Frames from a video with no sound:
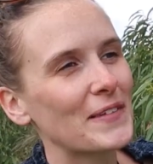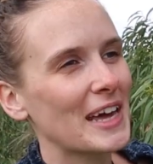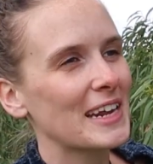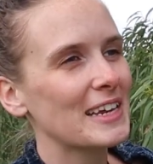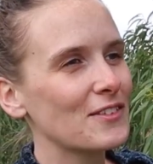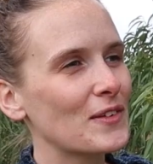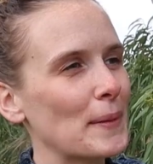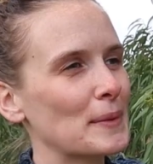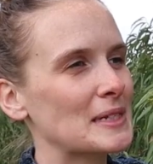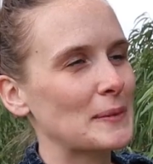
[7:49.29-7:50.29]
we're going to give you a
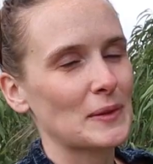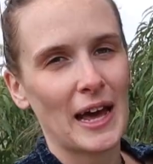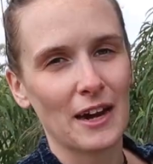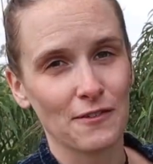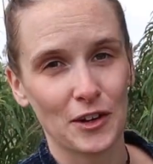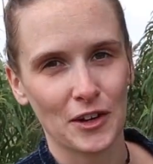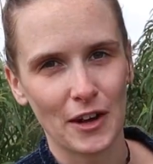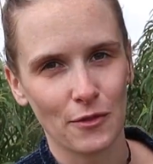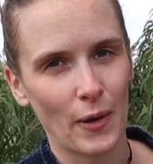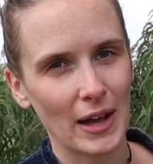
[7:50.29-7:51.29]
couple of tips on how to
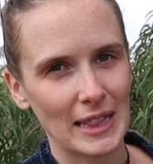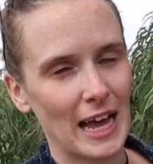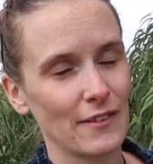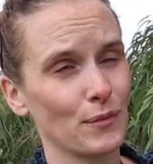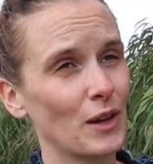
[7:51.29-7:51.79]
photograph wildlife,